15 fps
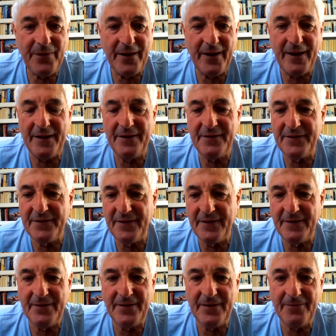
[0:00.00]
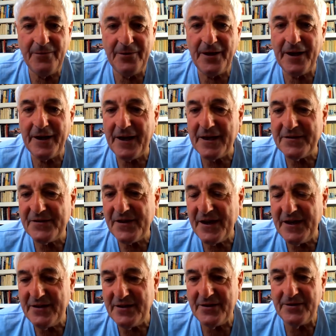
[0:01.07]
And what I can
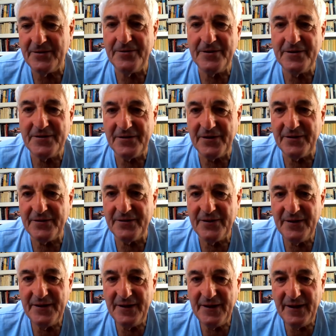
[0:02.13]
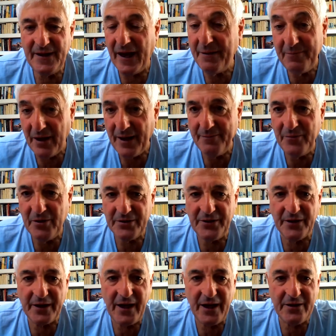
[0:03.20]
say to you is that I'm not
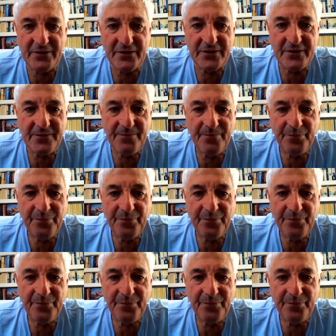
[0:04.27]
an accountant,